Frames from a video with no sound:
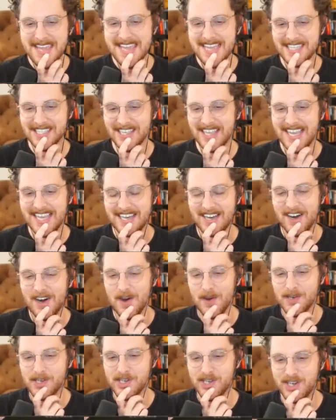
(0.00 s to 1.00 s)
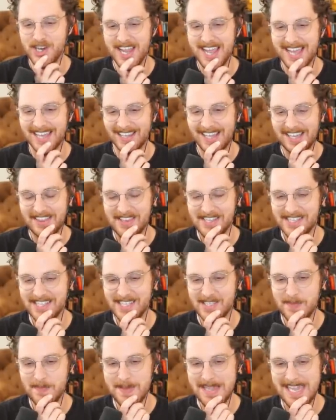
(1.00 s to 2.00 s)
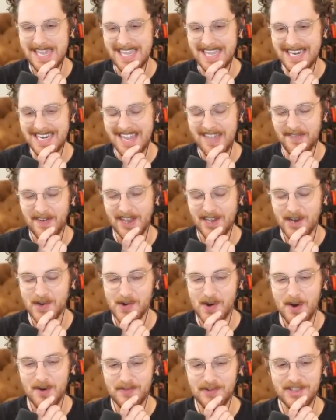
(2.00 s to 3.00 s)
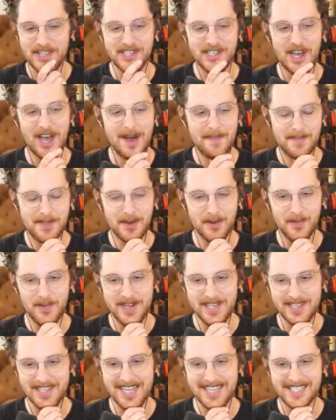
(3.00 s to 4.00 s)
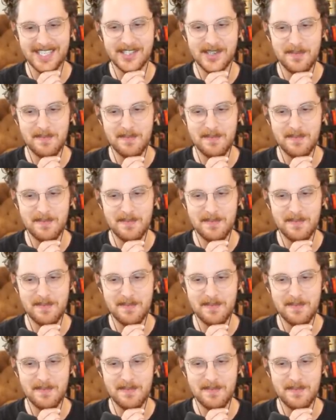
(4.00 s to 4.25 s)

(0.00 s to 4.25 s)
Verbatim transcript: he's so, like, oh shit, like this is mean. If I go over the top, they'll realize it's a